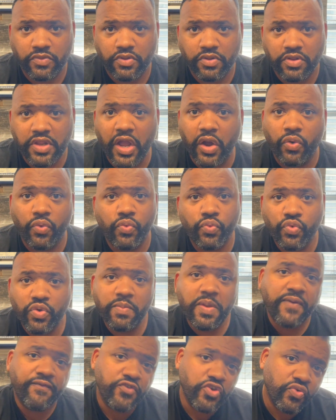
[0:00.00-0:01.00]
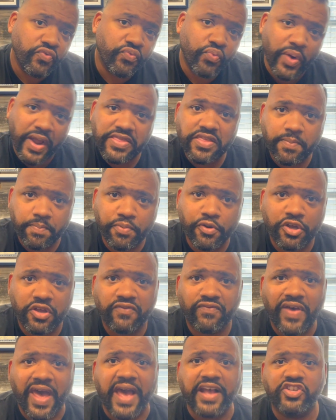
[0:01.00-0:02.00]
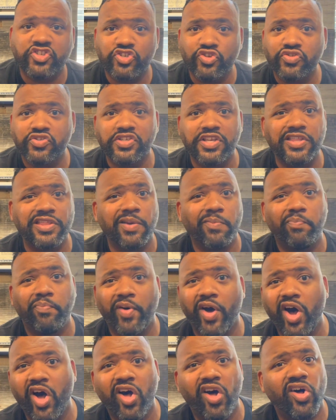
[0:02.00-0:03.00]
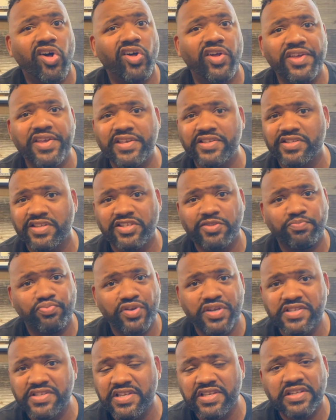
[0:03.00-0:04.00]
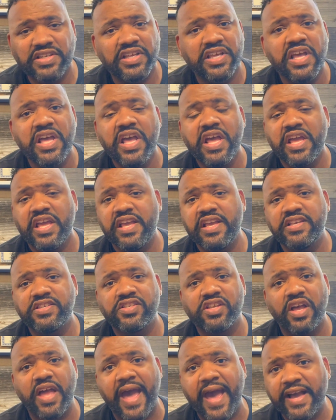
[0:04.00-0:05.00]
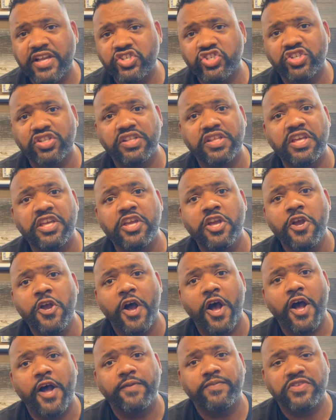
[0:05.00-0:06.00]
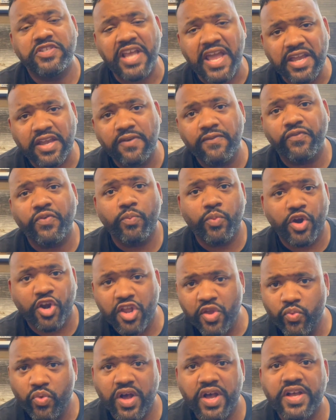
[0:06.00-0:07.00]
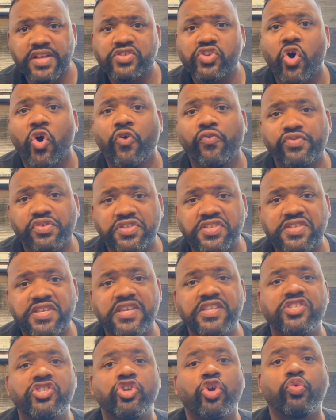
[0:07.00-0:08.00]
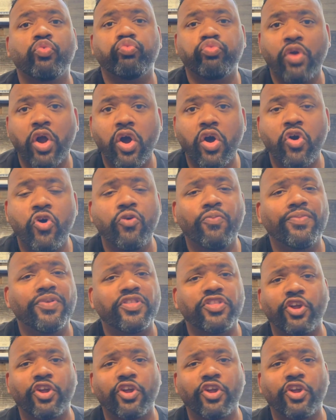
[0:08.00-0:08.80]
Now, if you've read the book of Acts, you'll see that Paul is imprisoned. He's actually taken from where he was overseas to Rome.